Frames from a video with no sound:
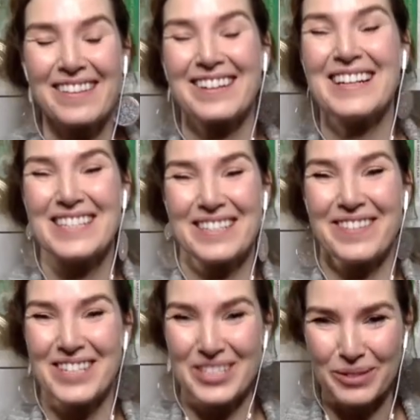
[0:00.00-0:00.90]
other
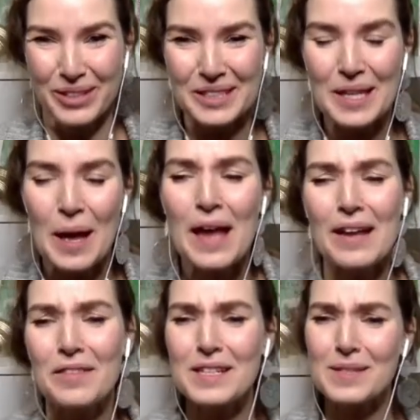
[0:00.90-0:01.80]
individuals.
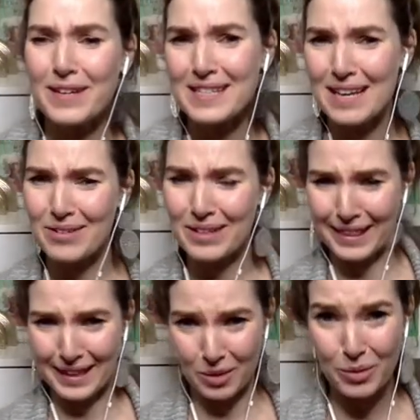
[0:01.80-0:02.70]
Now, this might sound a
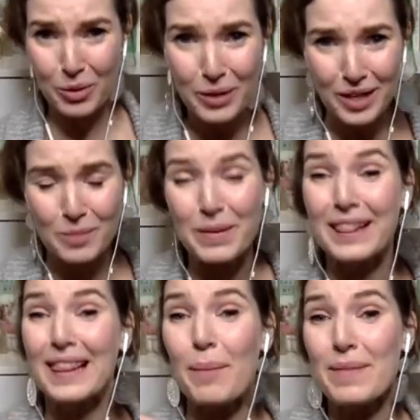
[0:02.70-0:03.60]
little bit weird, but
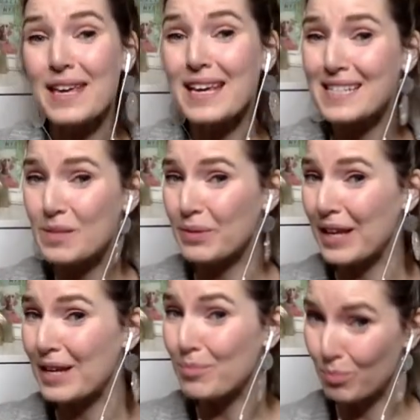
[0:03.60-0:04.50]
let me
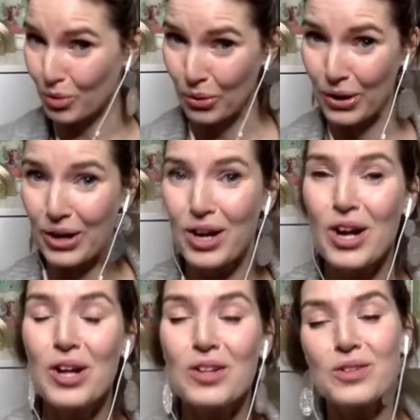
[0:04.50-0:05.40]
explain more.
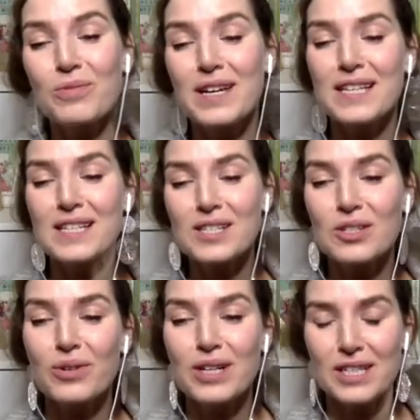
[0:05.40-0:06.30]
Louise is
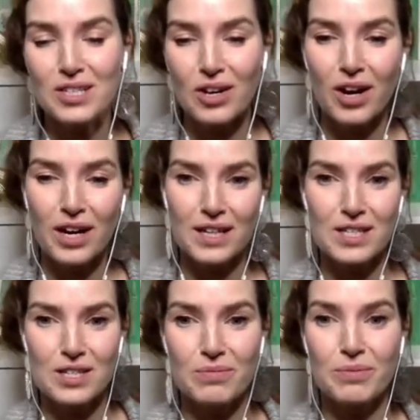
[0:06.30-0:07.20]
going to talk
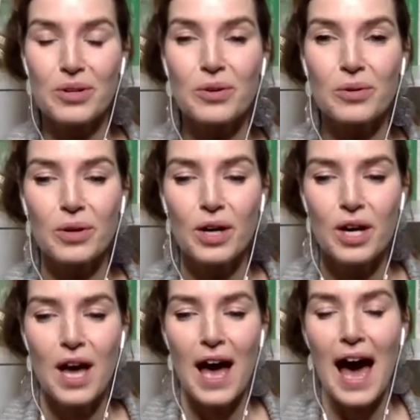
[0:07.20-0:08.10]
us through
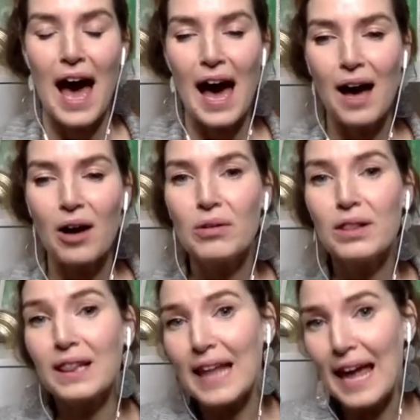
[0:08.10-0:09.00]
how
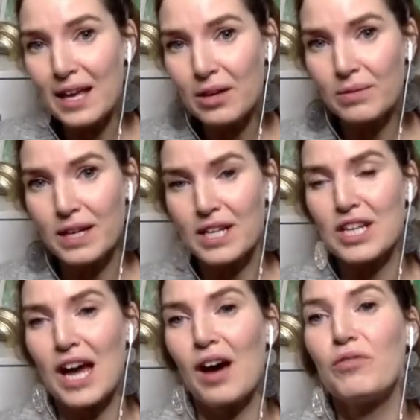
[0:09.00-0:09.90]
language,
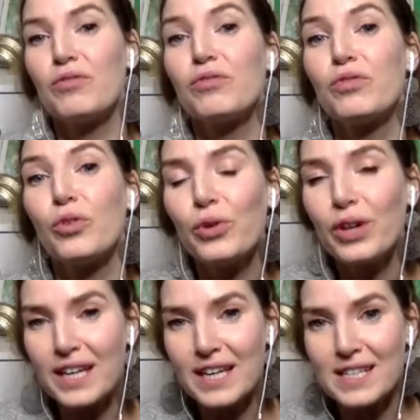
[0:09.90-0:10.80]
how
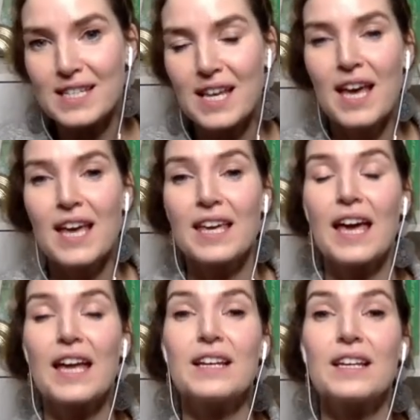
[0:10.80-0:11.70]
voice
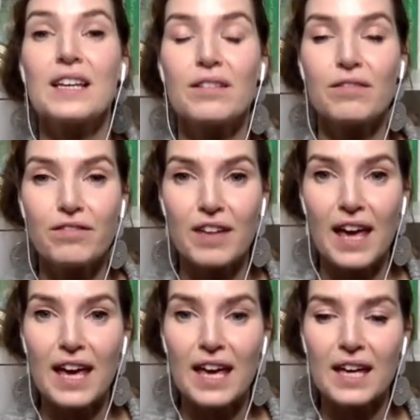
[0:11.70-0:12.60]
can
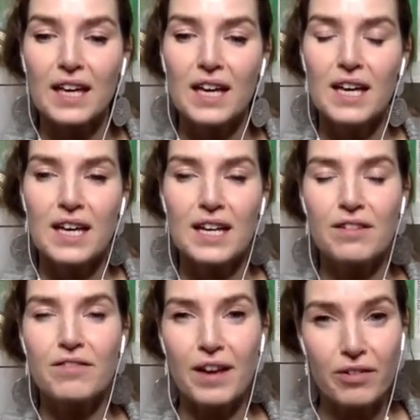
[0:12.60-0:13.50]
convey in
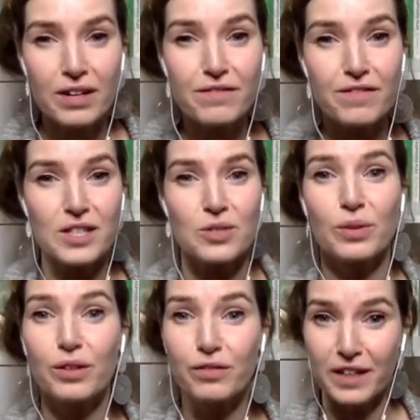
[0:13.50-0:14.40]
a very
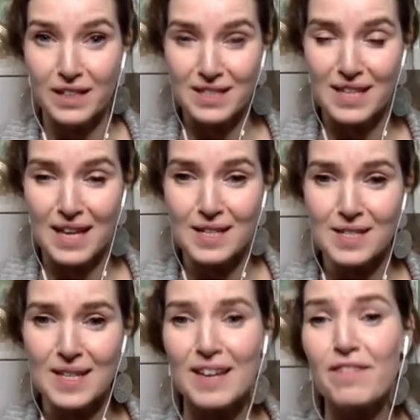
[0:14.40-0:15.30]
visceral felt
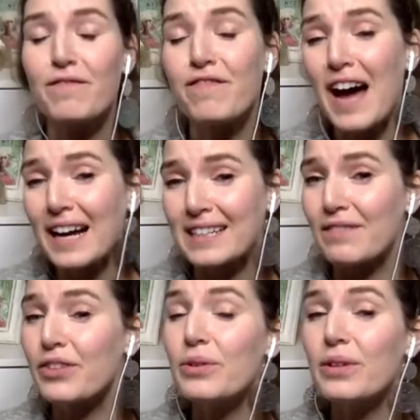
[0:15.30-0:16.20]
sense. In fact,
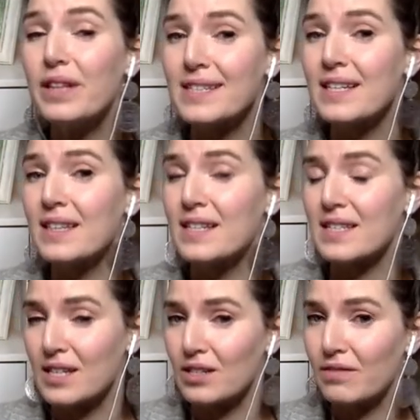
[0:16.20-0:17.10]
if you listen this
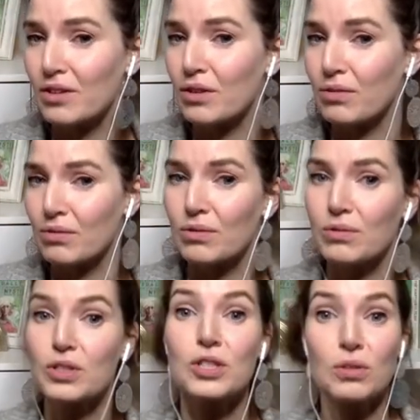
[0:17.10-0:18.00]
interview
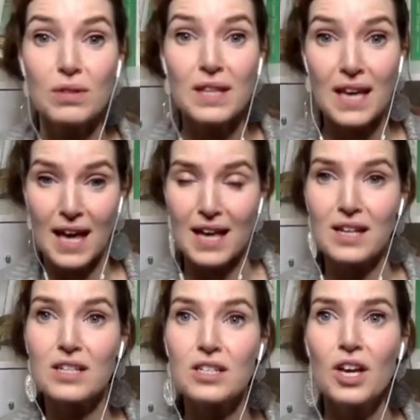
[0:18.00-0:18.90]
through to the
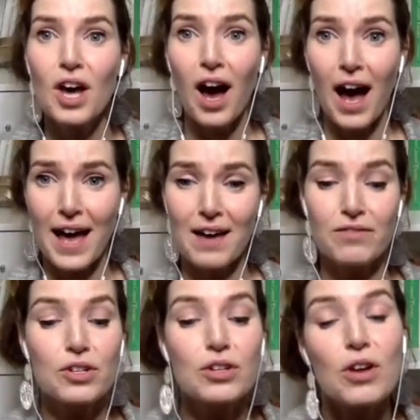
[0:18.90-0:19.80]
end, I have
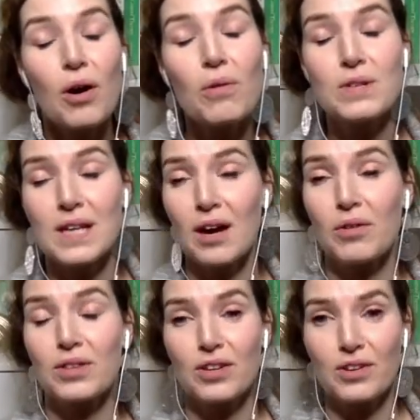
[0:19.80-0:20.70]
no
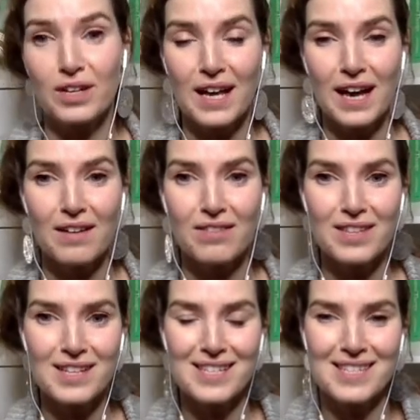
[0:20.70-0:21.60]
doubt that you're going to have
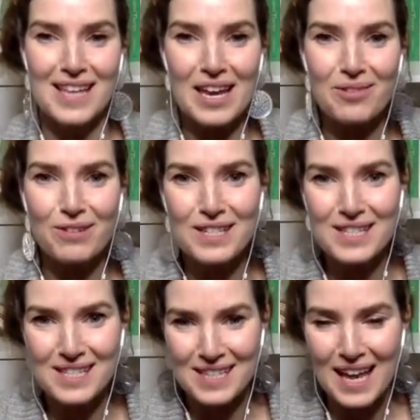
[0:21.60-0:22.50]
this sacred
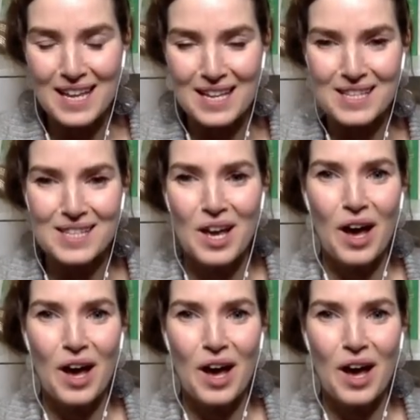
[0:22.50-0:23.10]
sense